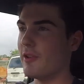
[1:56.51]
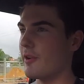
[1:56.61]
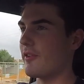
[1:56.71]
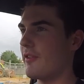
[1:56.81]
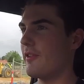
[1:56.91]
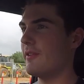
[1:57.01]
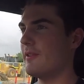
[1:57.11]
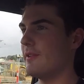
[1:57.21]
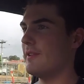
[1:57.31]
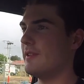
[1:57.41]
looks.
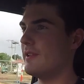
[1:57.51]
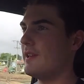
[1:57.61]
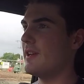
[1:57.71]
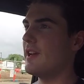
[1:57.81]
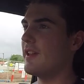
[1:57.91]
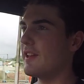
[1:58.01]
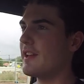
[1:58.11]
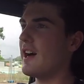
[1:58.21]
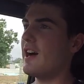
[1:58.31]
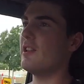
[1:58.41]
The
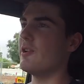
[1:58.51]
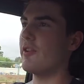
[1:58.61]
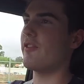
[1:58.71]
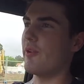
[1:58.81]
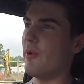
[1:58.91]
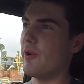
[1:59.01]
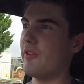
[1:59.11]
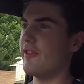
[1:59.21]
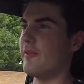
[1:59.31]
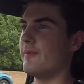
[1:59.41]
car looks
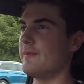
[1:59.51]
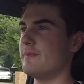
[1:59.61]
awesome.